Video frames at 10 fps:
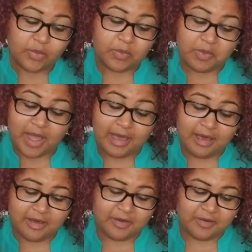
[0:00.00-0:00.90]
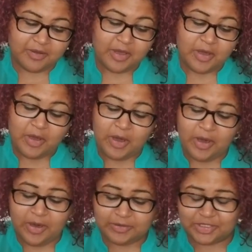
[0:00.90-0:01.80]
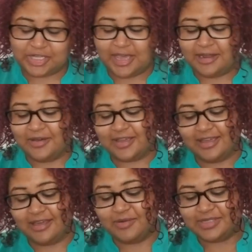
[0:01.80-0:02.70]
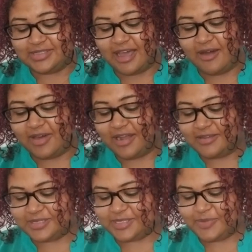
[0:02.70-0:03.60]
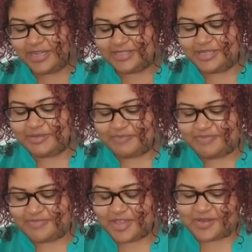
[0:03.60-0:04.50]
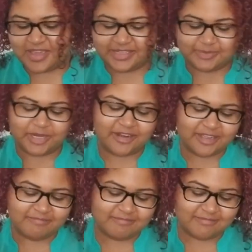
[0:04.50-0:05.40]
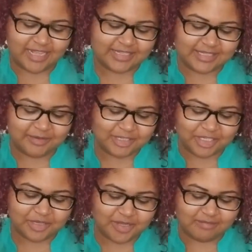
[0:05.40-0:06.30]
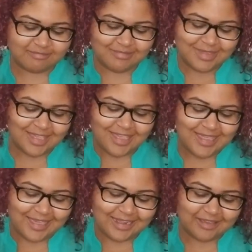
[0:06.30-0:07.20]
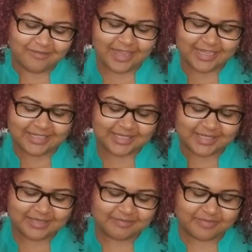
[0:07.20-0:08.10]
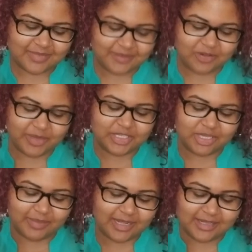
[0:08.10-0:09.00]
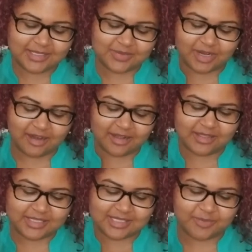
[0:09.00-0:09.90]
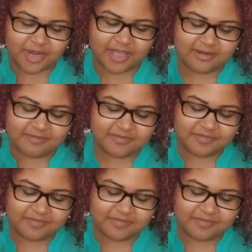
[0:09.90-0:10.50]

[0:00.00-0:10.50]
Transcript: Wow. Oh shit, okay, that was not what I was expecting. Okay, Spirit, I see what you're doing. Any advice for my Geminis regarding this spread?